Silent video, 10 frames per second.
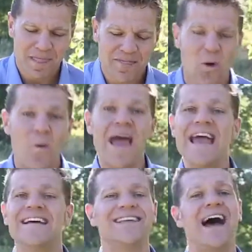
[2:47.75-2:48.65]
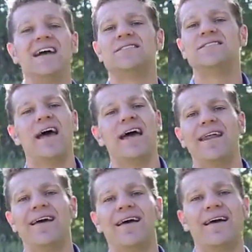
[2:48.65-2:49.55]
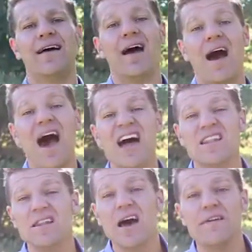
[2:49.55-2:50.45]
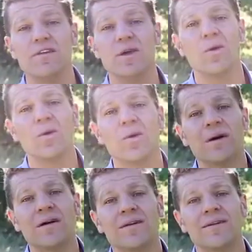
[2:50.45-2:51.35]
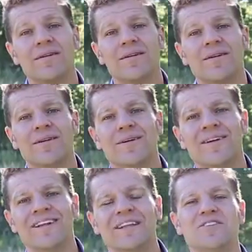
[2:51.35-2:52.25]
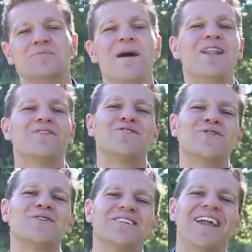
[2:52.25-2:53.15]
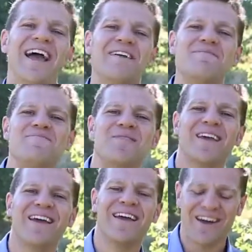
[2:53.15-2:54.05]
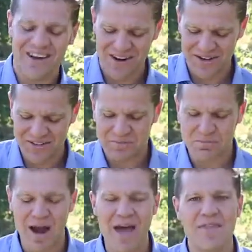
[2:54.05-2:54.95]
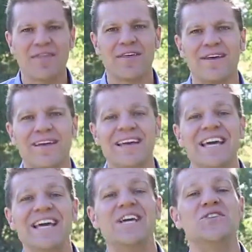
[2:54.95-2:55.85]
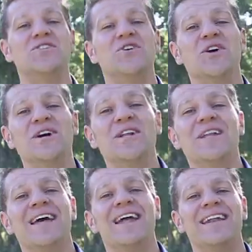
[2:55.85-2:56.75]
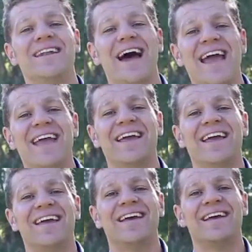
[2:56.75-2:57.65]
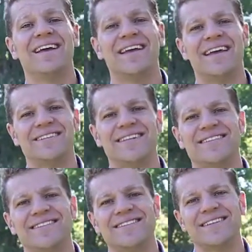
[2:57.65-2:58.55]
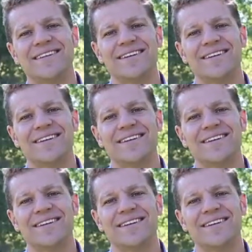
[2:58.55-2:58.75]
The way his eyes said, "I love you." The smell of Coors Light on his breath, his good night kisses.